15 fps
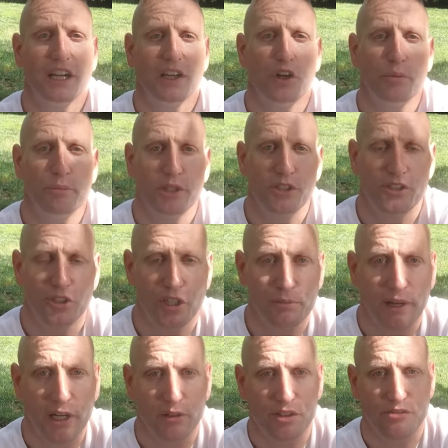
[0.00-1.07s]
I hope you enjoyed
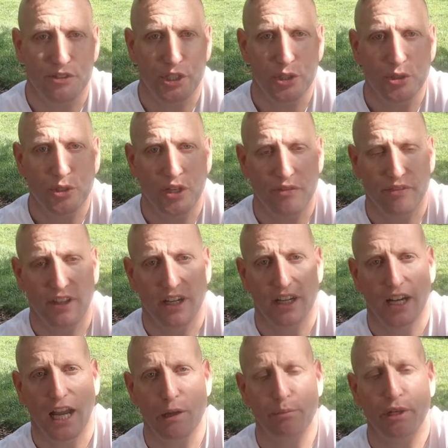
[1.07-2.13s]
my review of
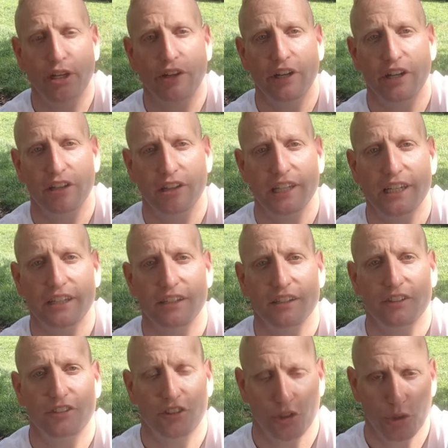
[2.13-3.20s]
the Hyperion Elite
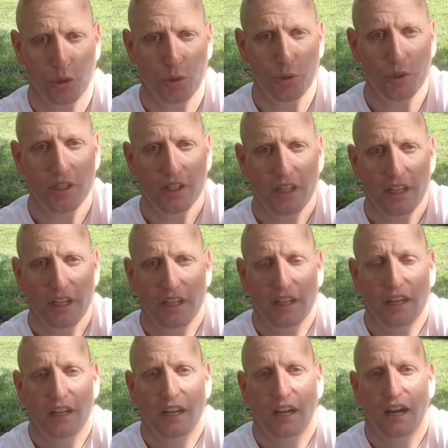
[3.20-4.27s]
2.
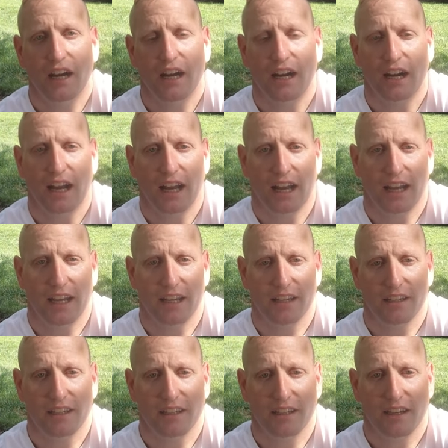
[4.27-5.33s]
Uh,
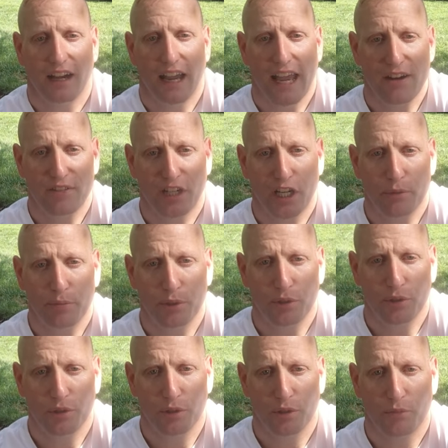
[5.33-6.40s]
I have a
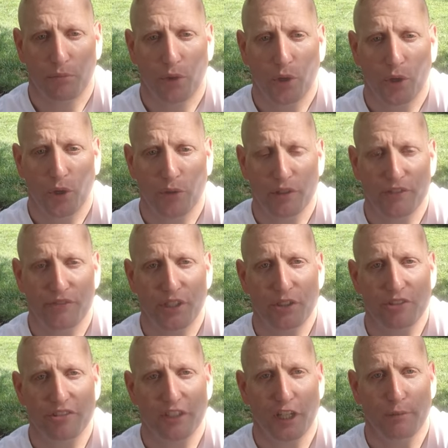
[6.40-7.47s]
couple more
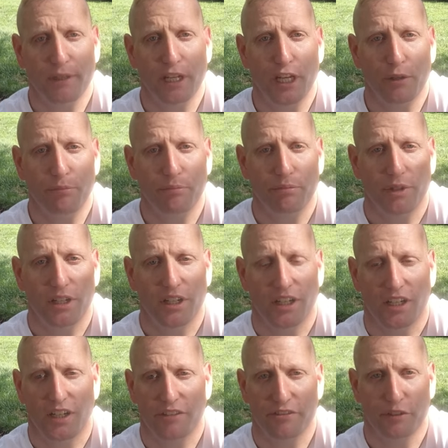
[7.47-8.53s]
reviews coming up
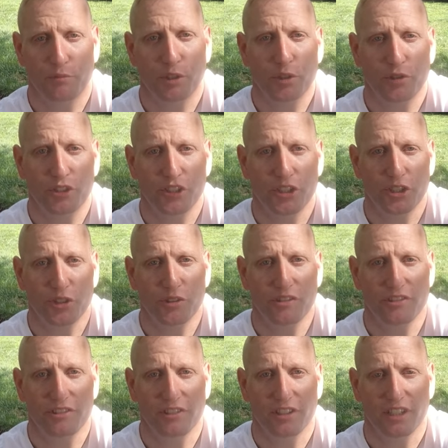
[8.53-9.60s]
uh, some newer
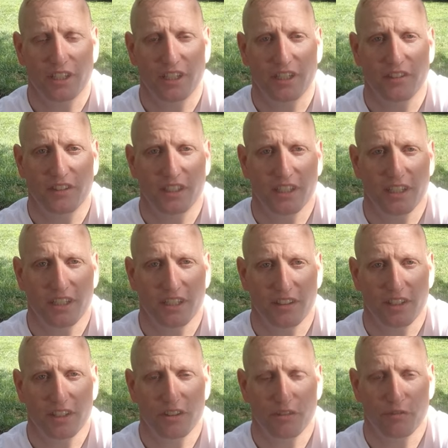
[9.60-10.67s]
shoes in the
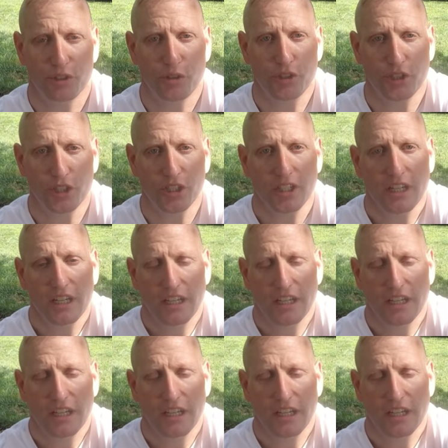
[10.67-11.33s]
in the future.